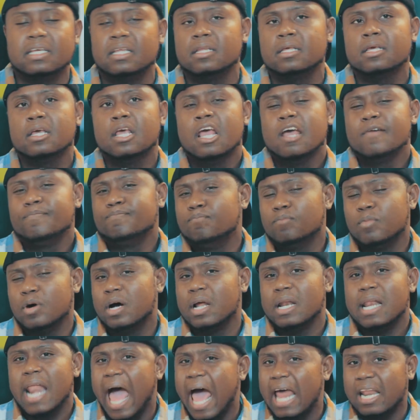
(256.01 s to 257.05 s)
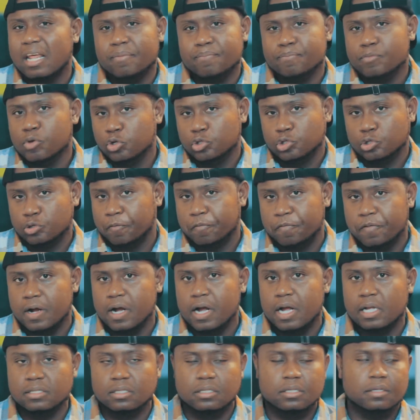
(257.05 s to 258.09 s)
in a lot of mutual
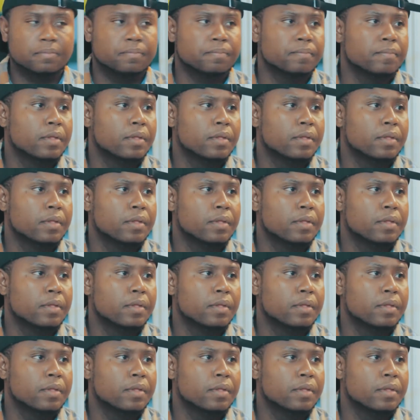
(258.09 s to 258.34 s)
funds,